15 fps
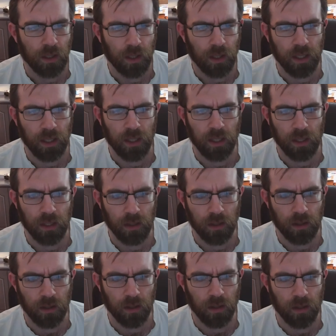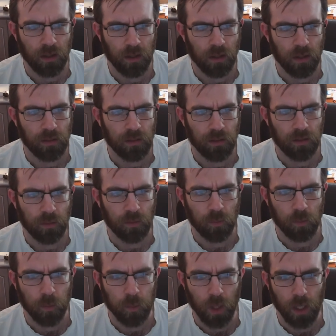And there
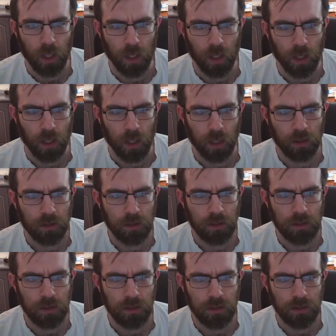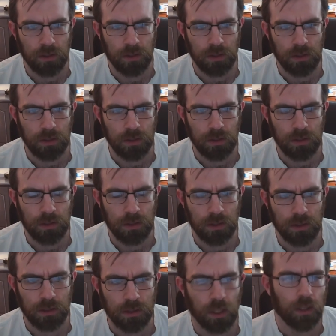
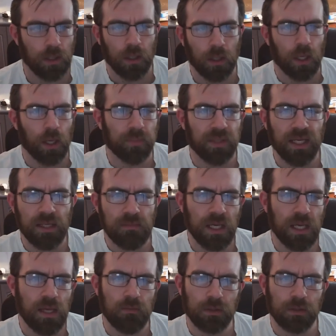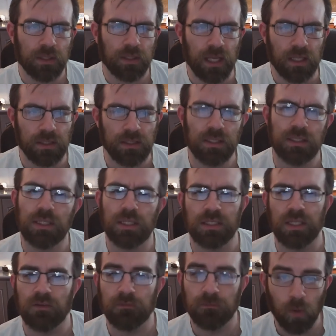was... Applied behavioral analysis is
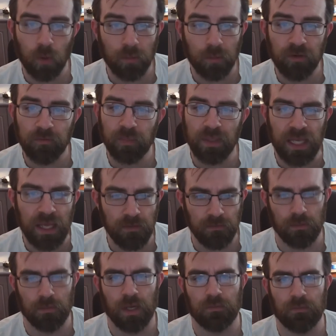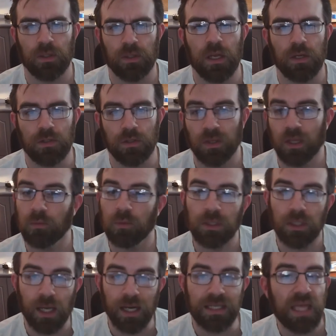a form of behavior modification that
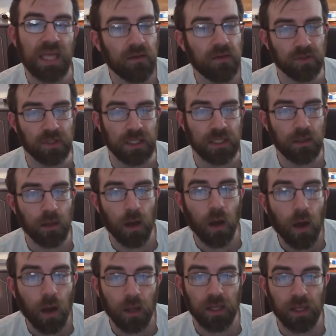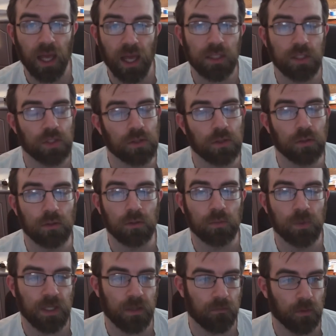relies heavily on external
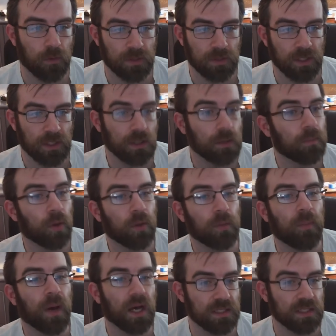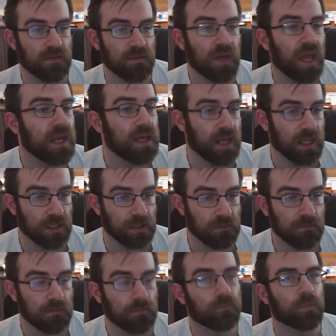reinforcement, both positive and negative,
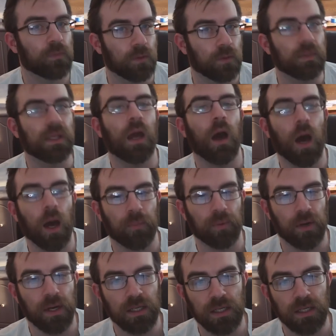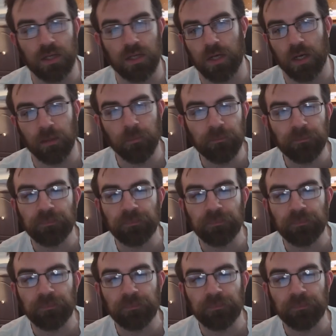of the operant conditioning.